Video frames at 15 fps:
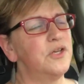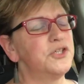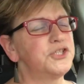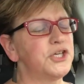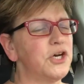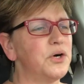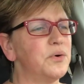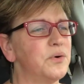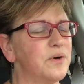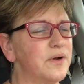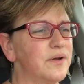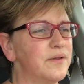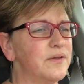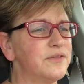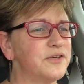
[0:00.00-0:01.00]
So
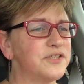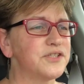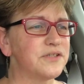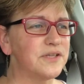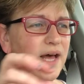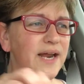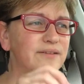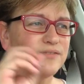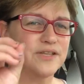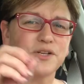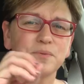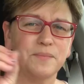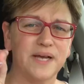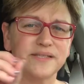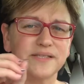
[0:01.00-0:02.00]
there's a lot of
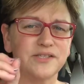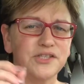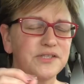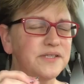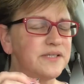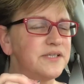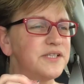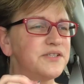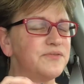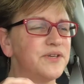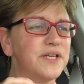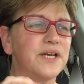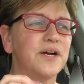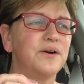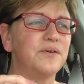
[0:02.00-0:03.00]
little messages in this
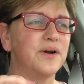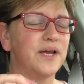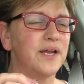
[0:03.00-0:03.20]
video,